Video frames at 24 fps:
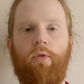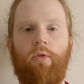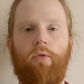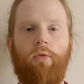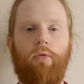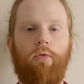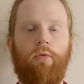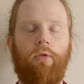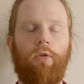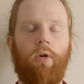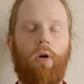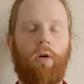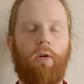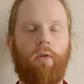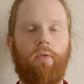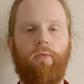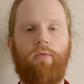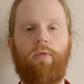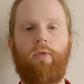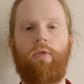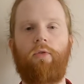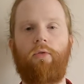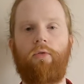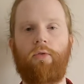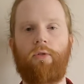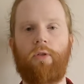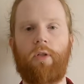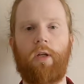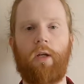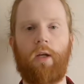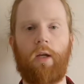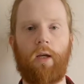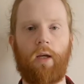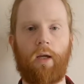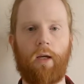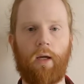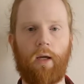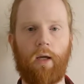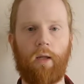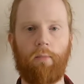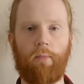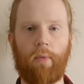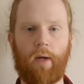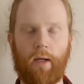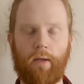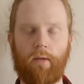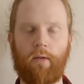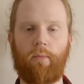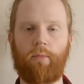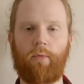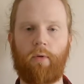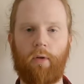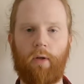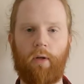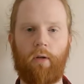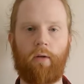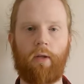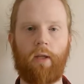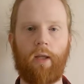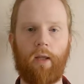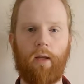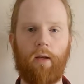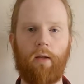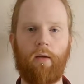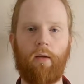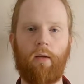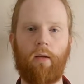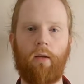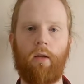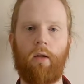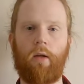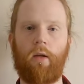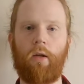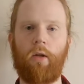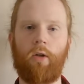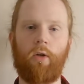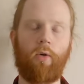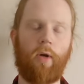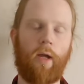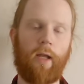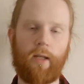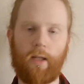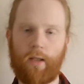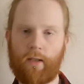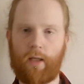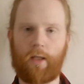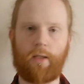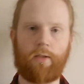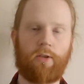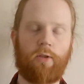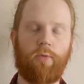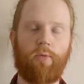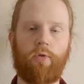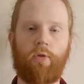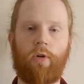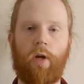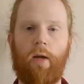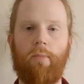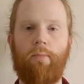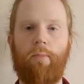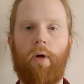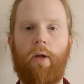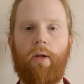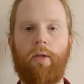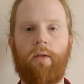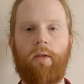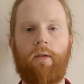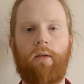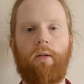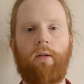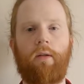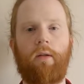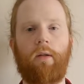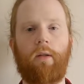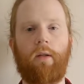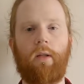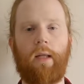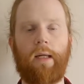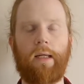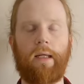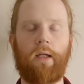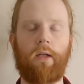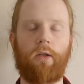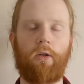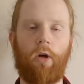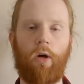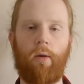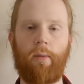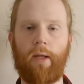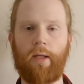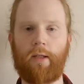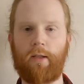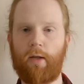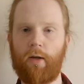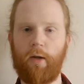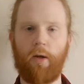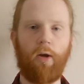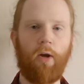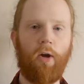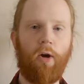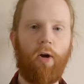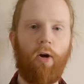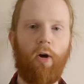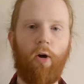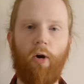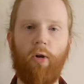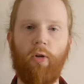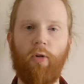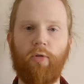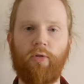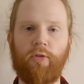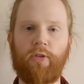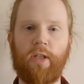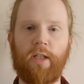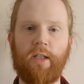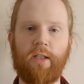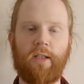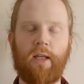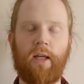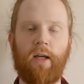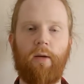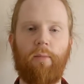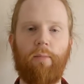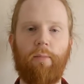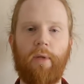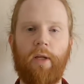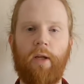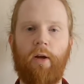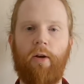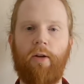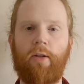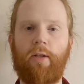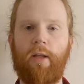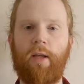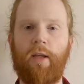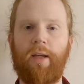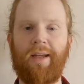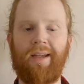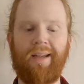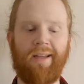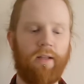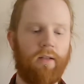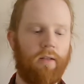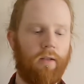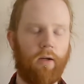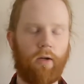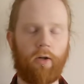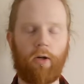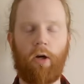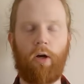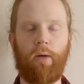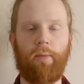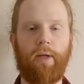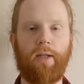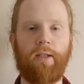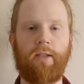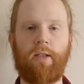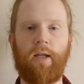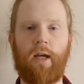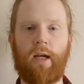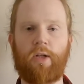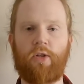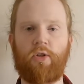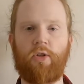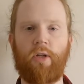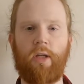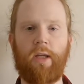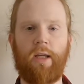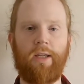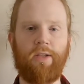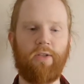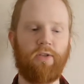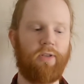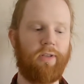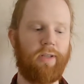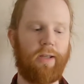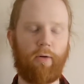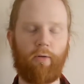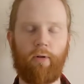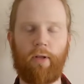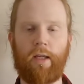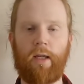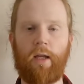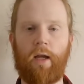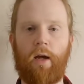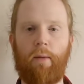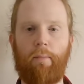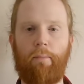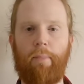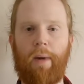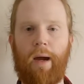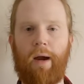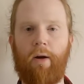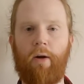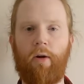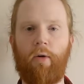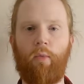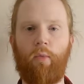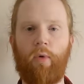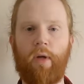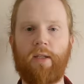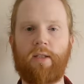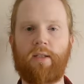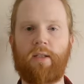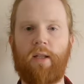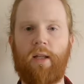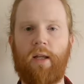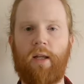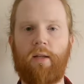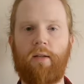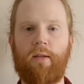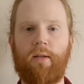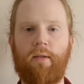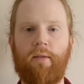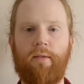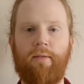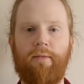you got confused and mag dumped a little kid, go ahead and hit that subscribe button, like, comment, all those things help me out. The comment section is literally a barren wasteland.